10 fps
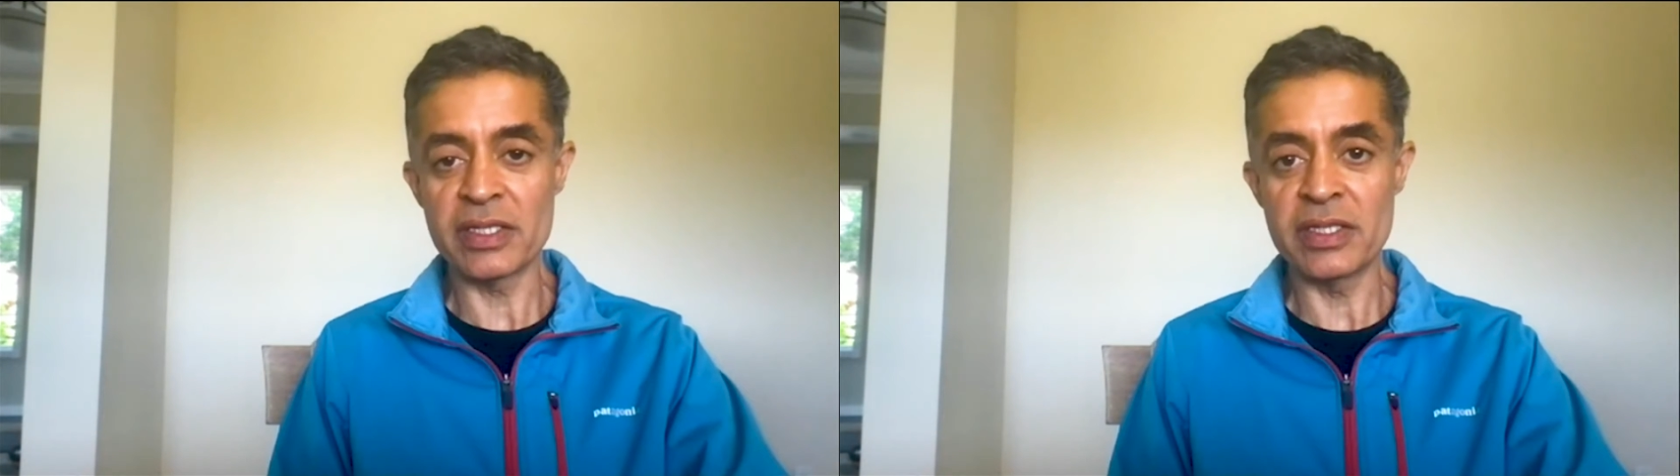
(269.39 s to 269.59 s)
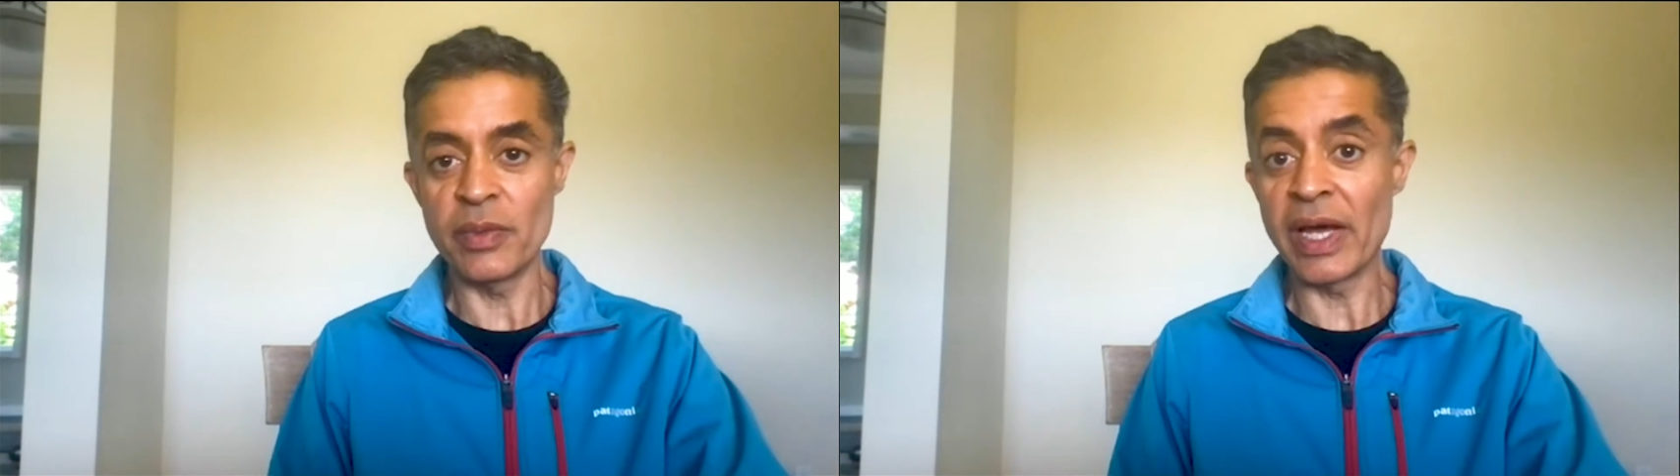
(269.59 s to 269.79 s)

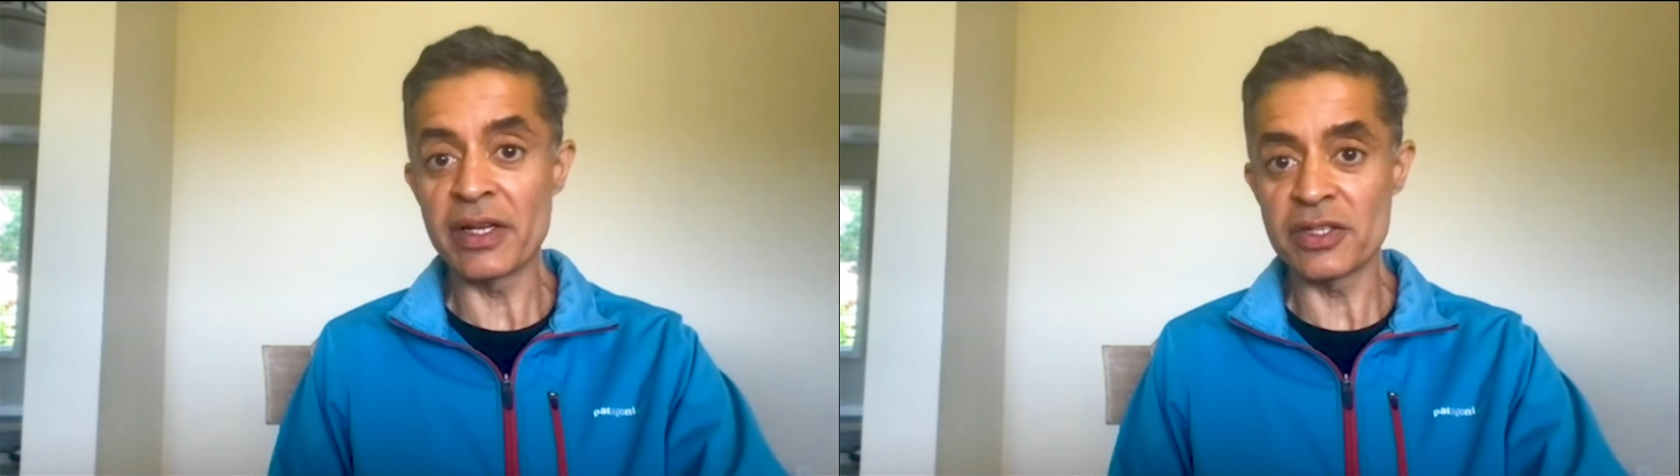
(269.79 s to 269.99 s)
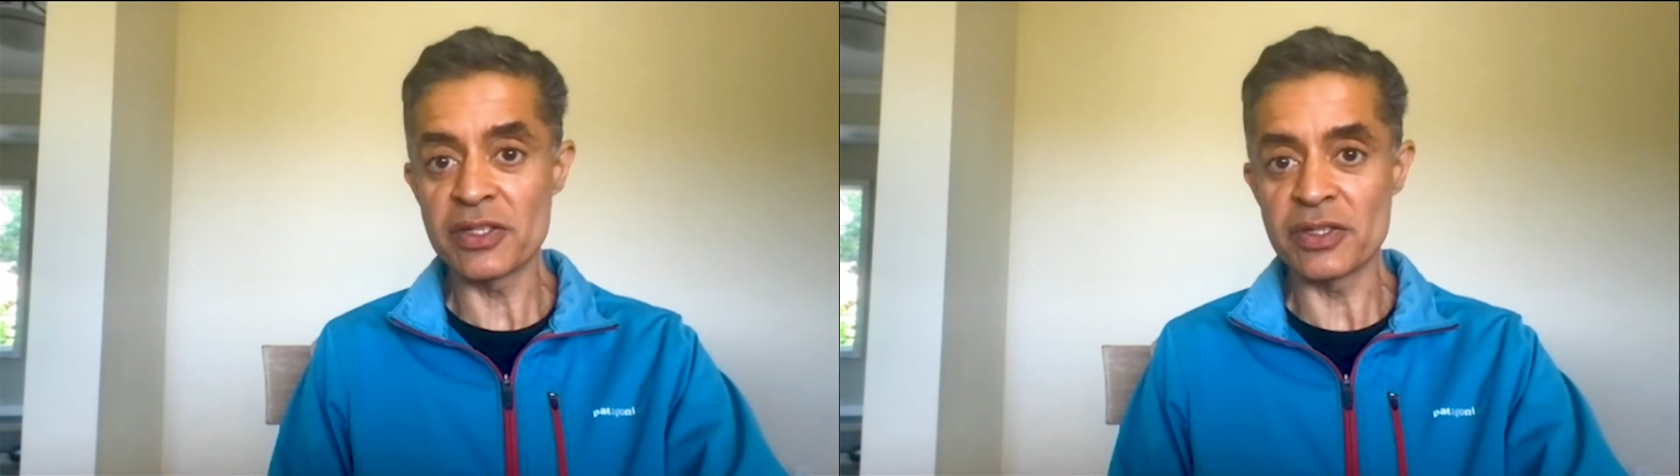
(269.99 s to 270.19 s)

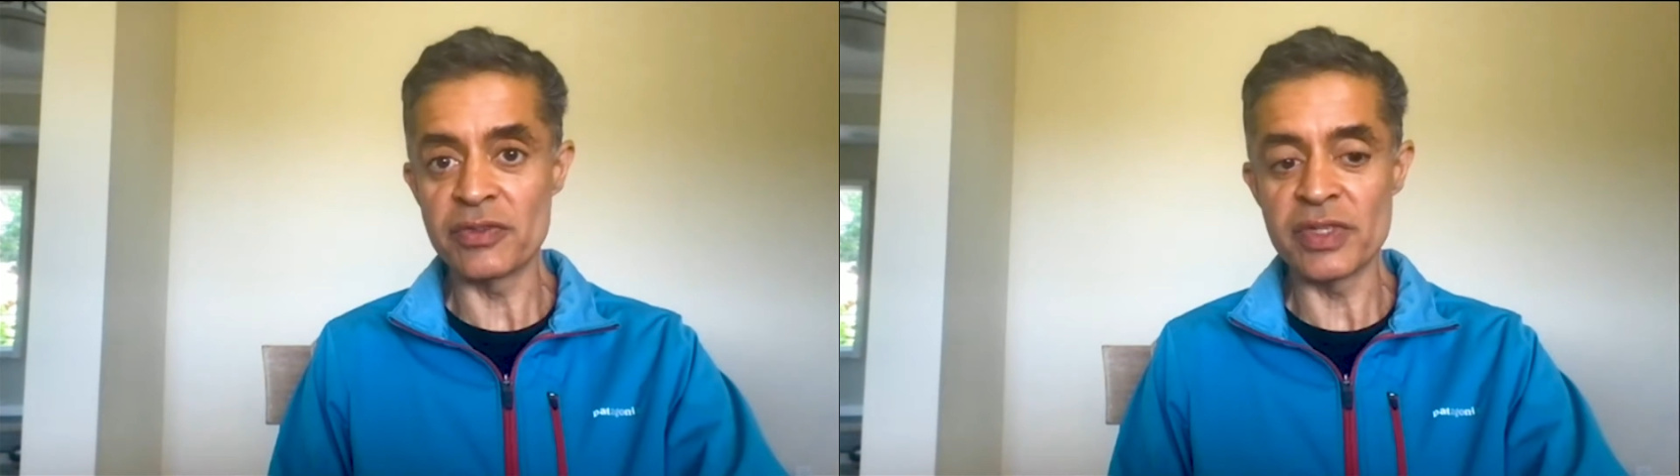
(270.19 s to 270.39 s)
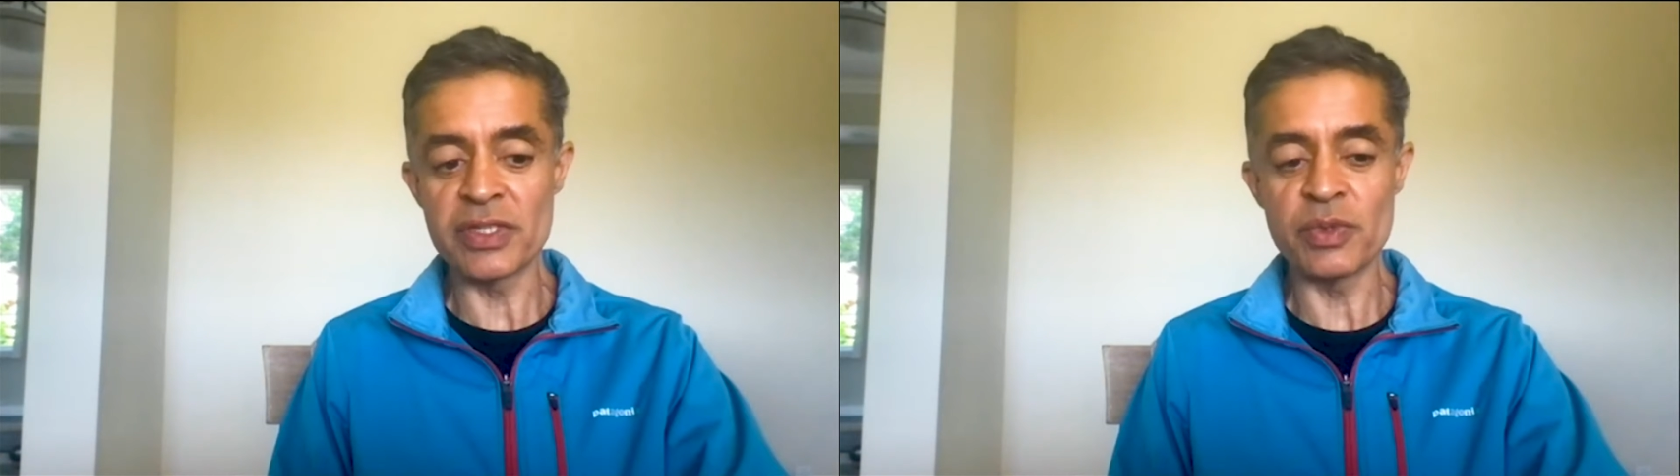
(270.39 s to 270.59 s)
SD-WAN as a
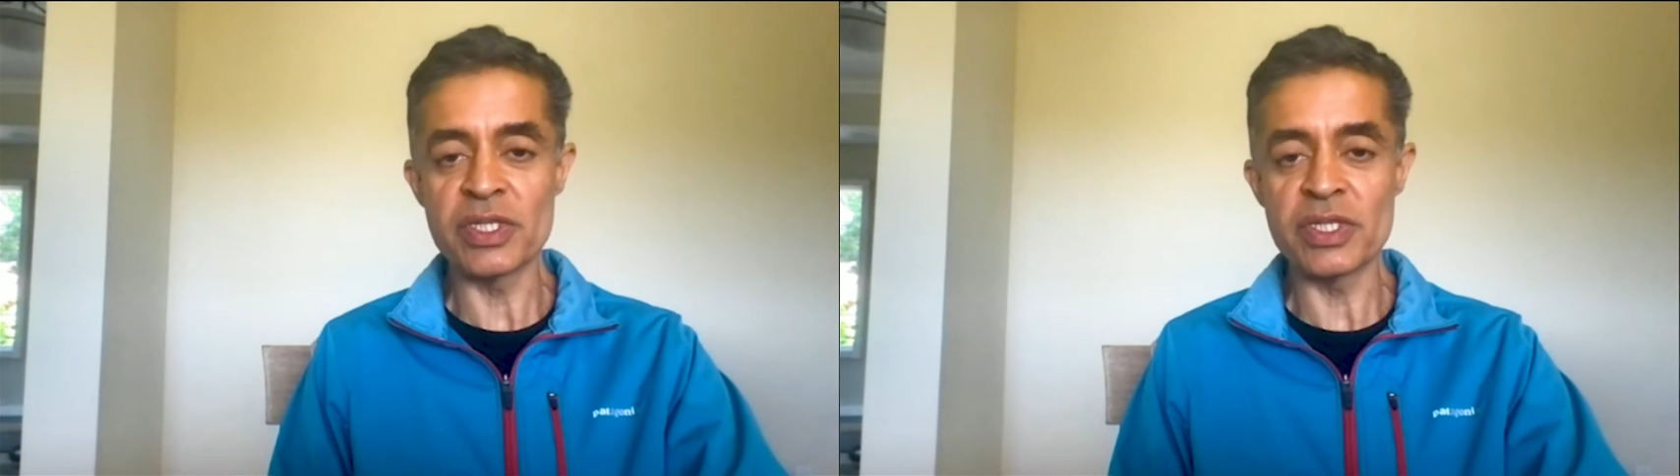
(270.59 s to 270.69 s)
service,